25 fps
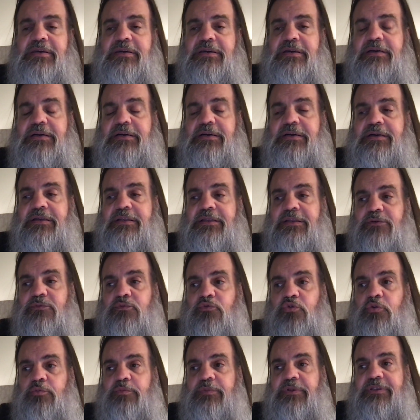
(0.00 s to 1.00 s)
uh, an
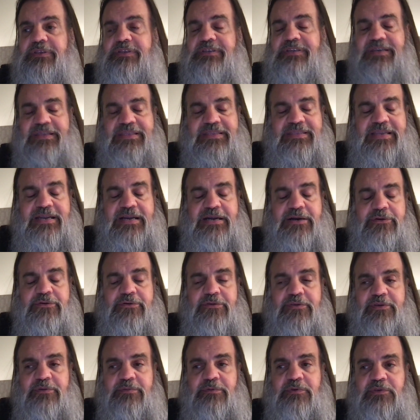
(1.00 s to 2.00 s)
enrollment tick down
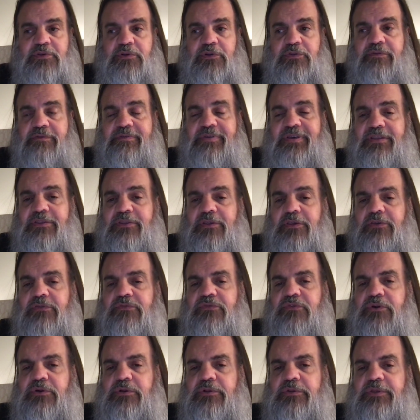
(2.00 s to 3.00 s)
as a result of that this
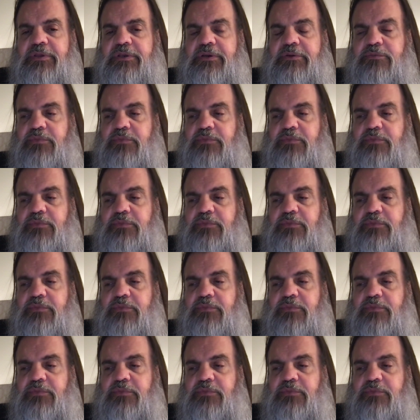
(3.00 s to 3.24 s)
fall.